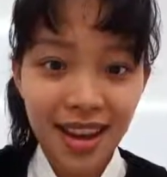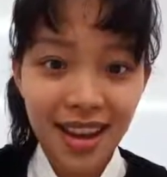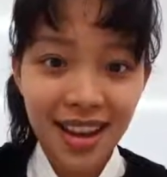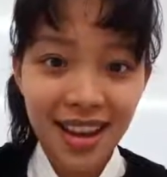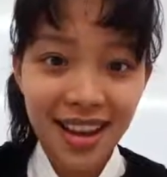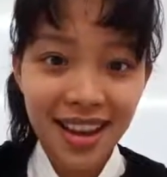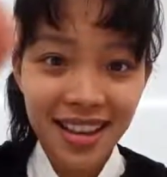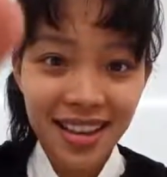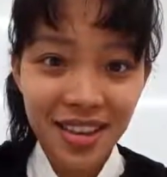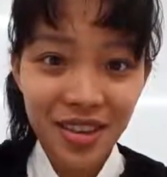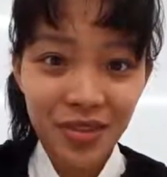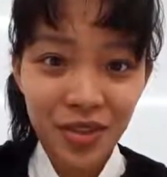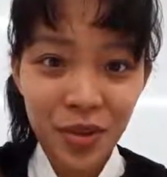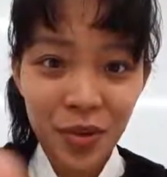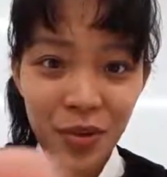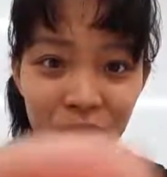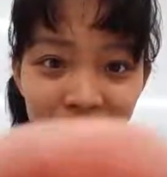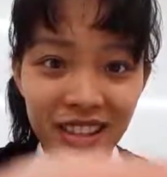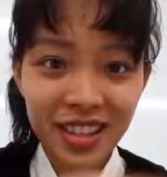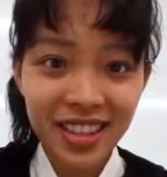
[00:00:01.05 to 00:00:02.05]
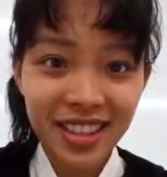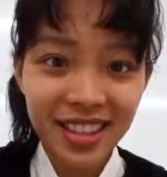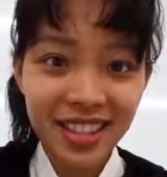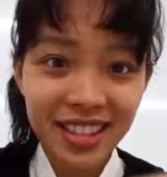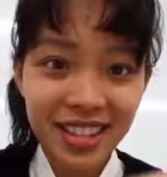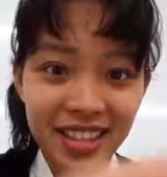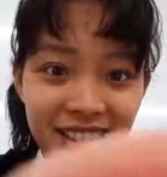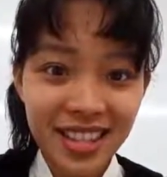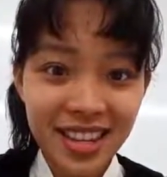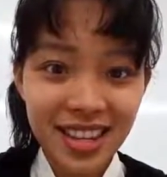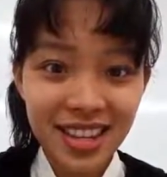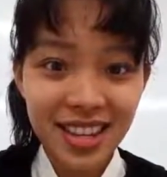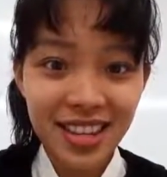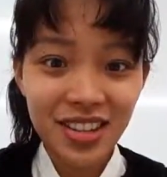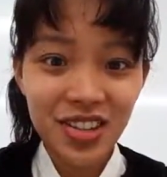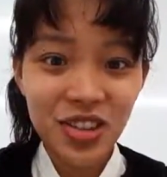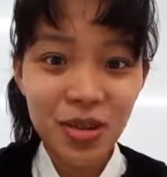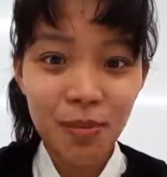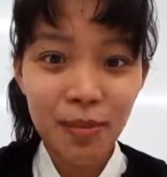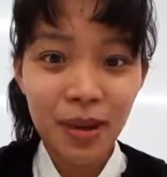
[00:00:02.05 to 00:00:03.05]
Hi everyone, this is Niki
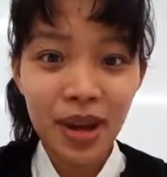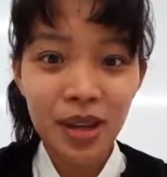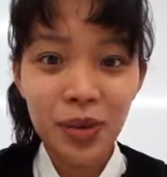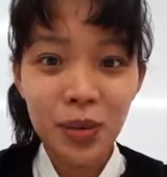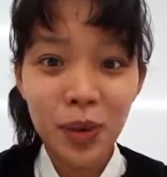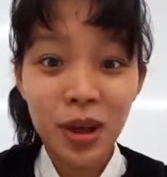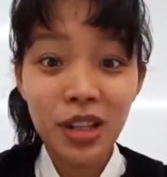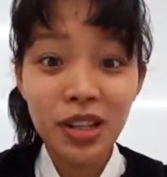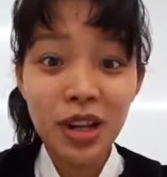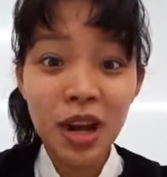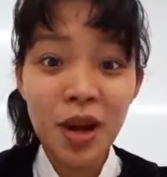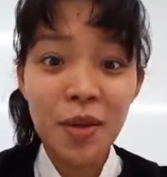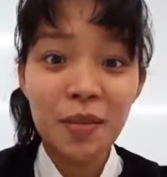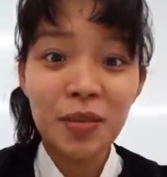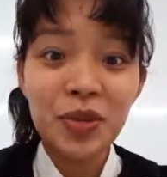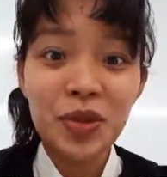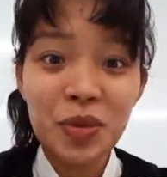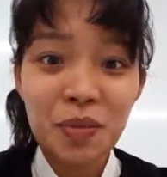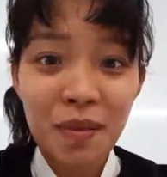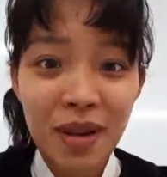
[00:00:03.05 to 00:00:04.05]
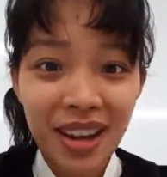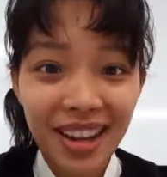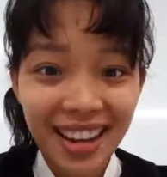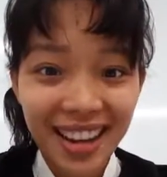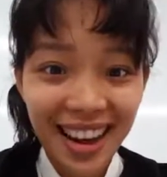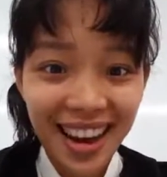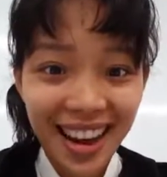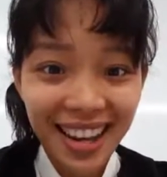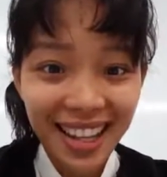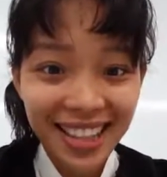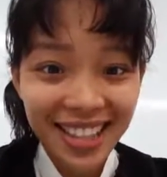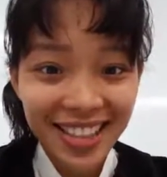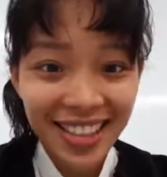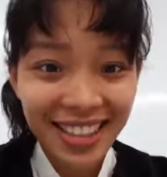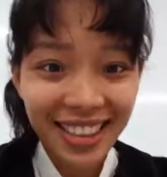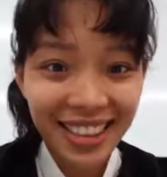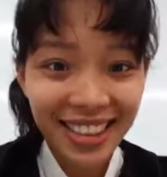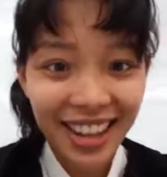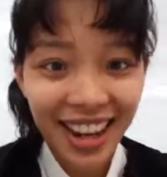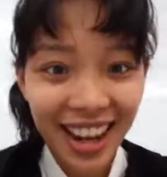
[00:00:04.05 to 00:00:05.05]
in Japan. Welcome to my
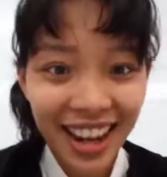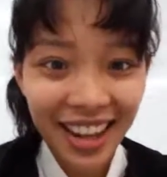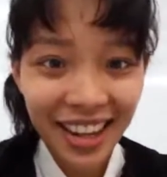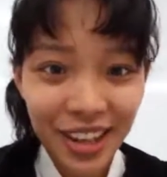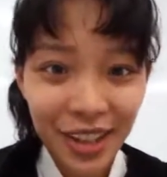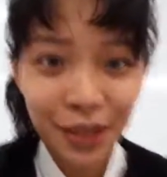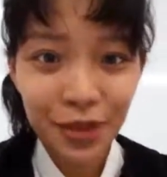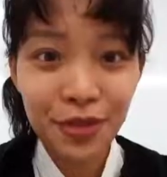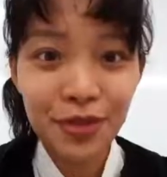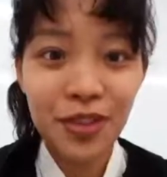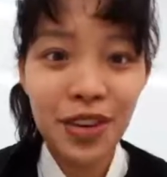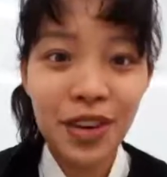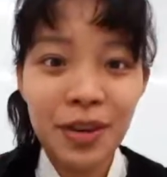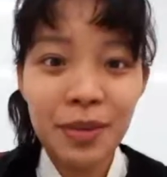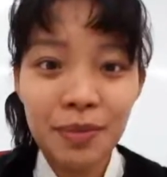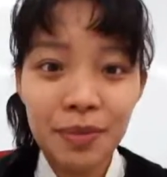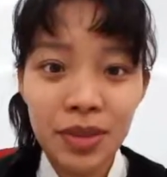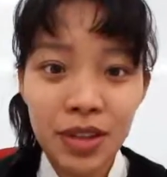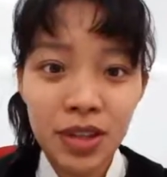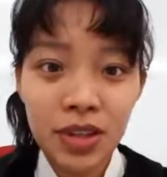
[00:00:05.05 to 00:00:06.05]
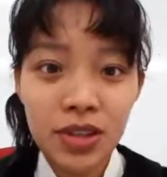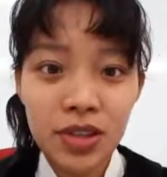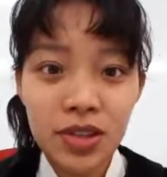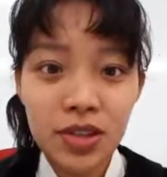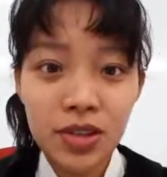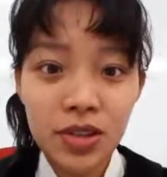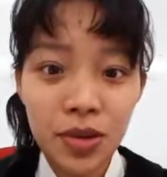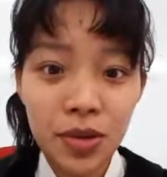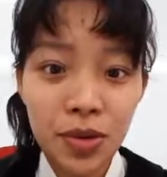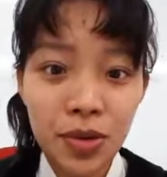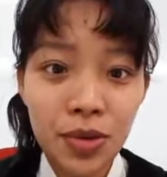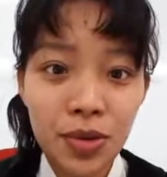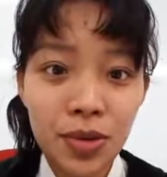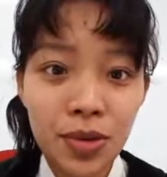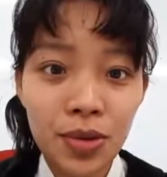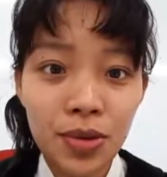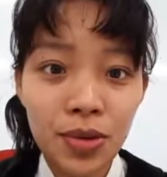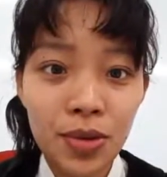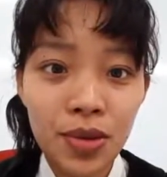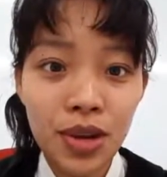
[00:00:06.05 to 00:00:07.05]
IG live.
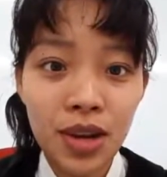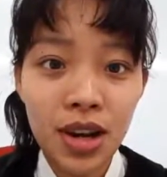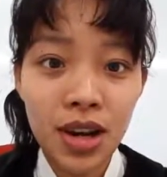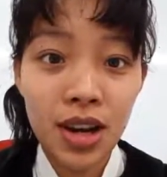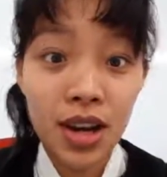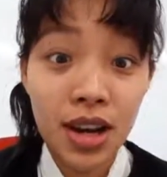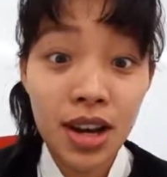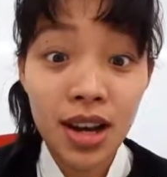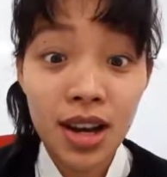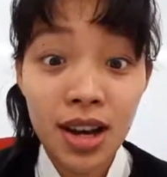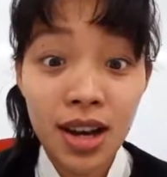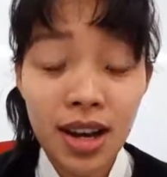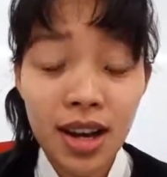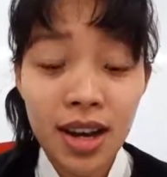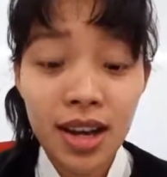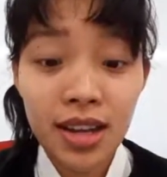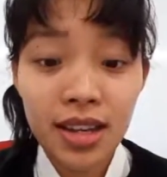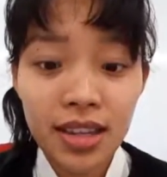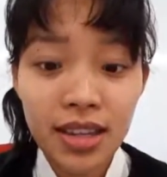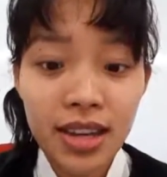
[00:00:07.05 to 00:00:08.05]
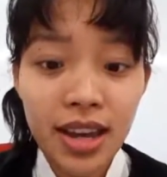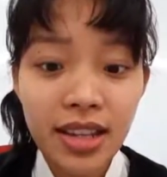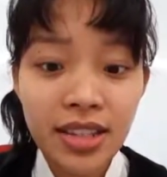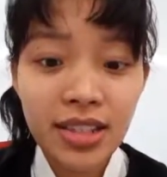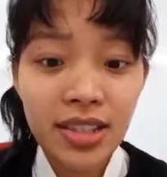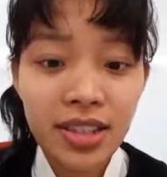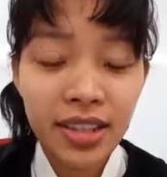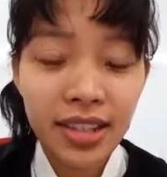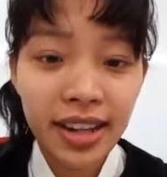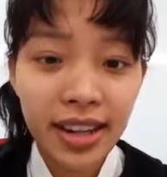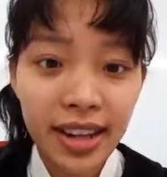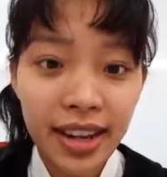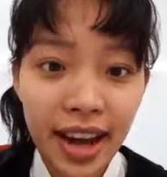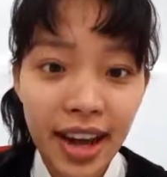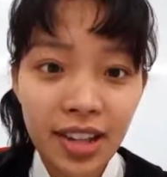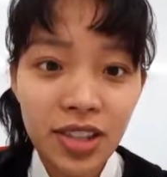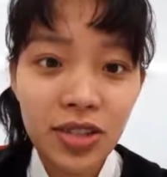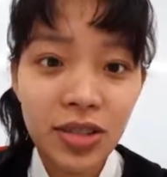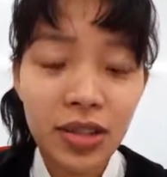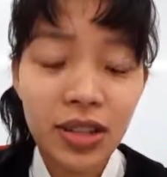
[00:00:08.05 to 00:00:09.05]
So, yesterday
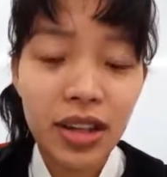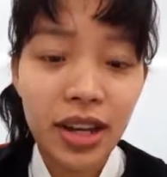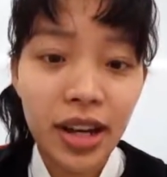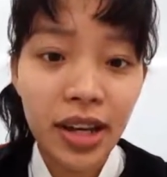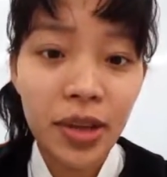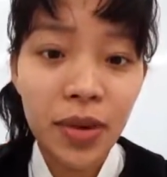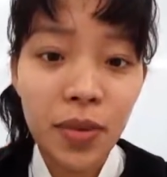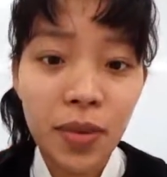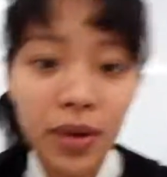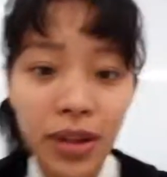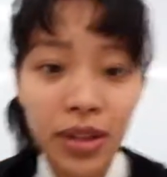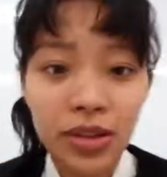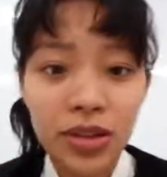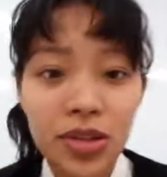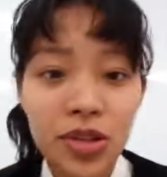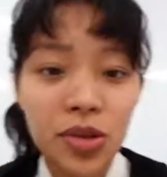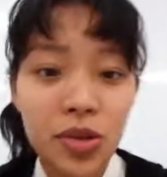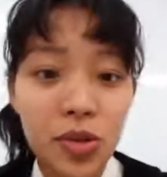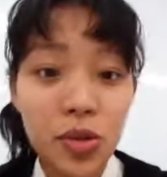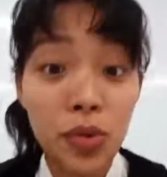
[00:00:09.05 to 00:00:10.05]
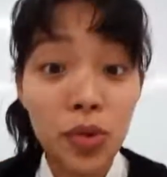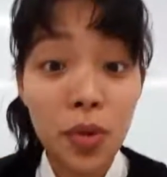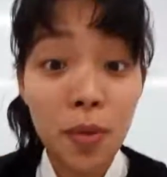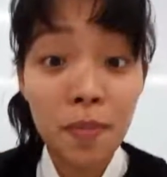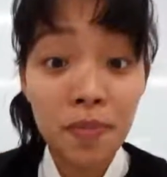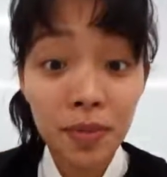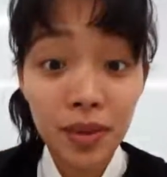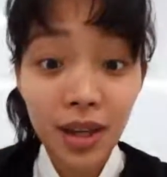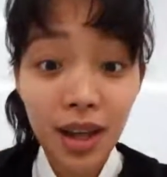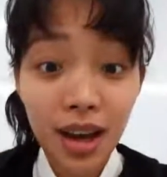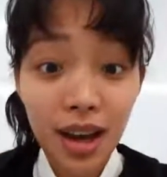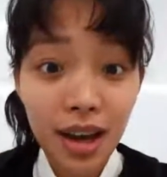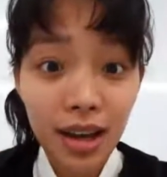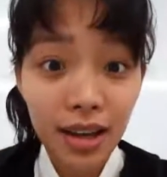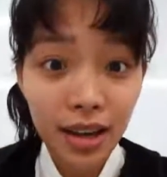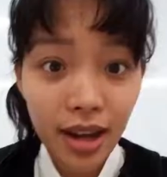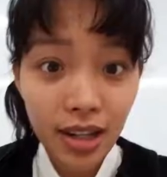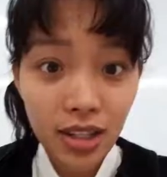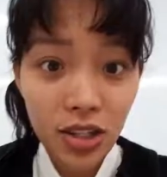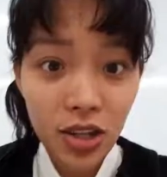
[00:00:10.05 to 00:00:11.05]
actually I went to
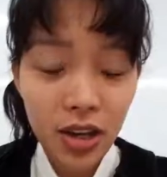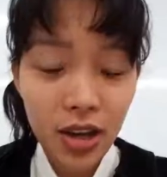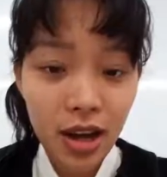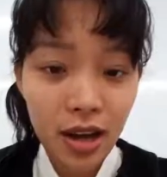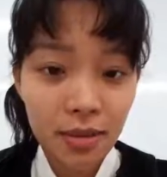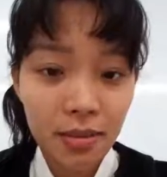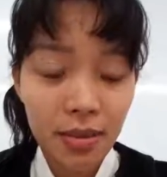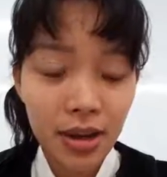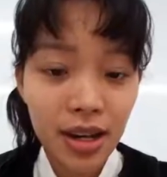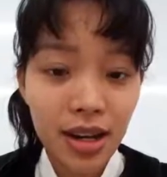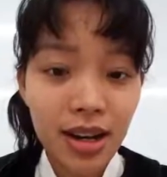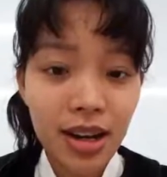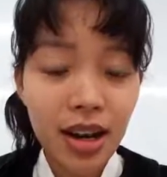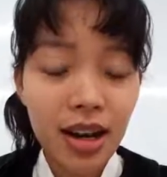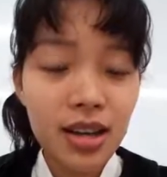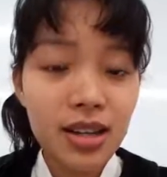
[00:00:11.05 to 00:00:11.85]
Arashiyama.